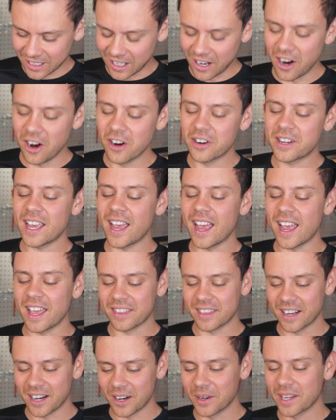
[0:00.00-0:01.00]
video. Okay,
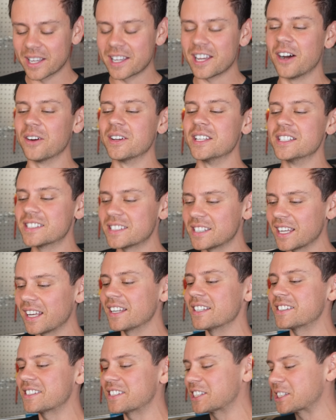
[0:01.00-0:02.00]
there we go. He said
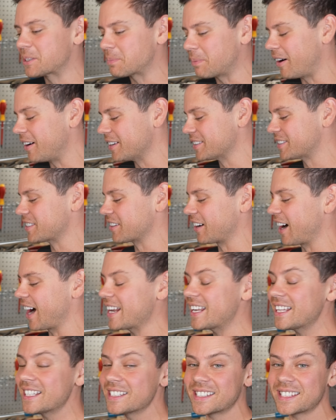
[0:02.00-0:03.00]
it's the sponsor.
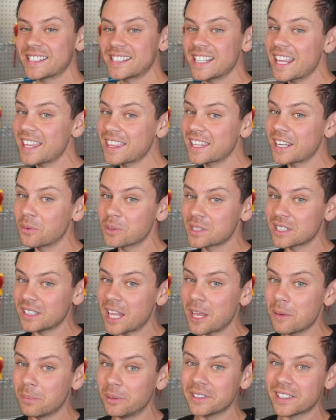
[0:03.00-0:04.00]
I didn't see that it was
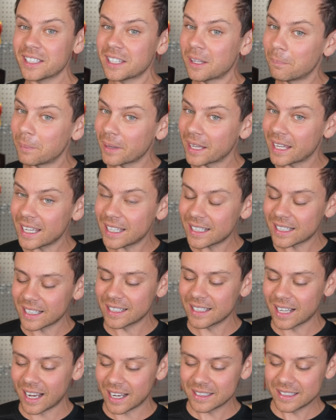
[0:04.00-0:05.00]
labeled in the
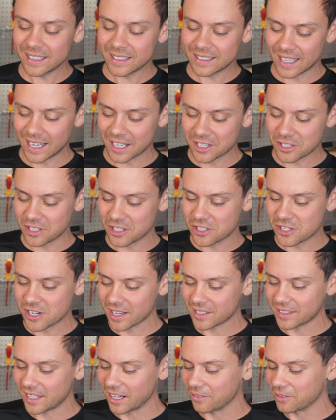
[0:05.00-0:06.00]
beginning. I need to actually
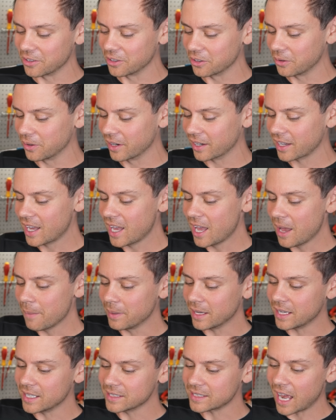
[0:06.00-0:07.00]
check that real quick
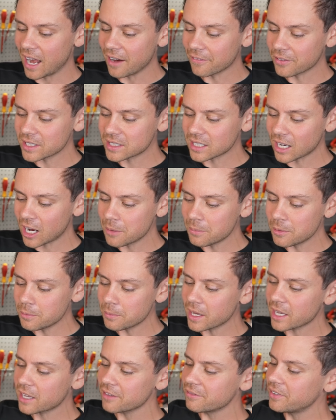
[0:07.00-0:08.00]
because every time you
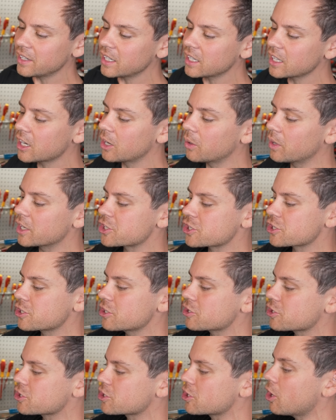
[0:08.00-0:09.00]
make a video, it
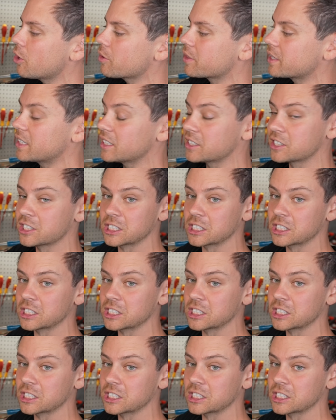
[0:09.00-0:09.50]
should show that it's